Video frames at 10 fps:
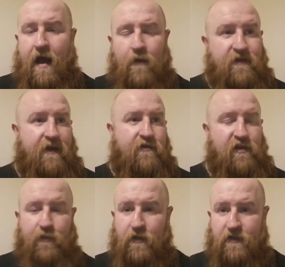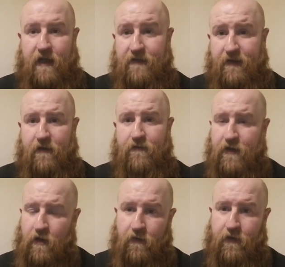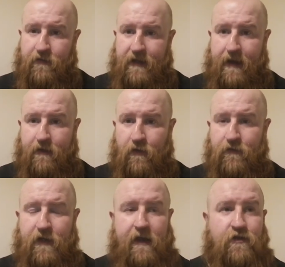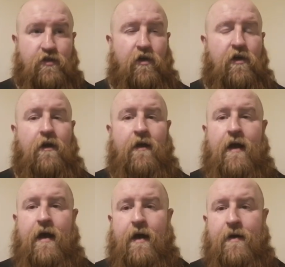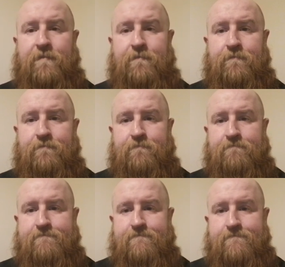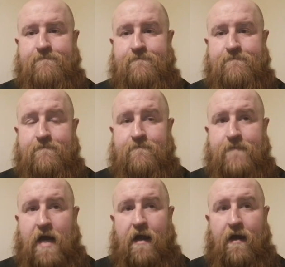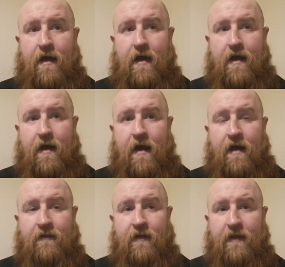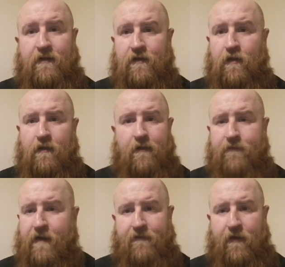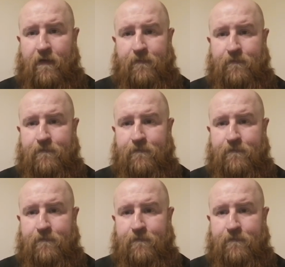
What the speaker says: I was sexually abused, guys. I did a video the other day, I don't know if you guys saw. And it's forever.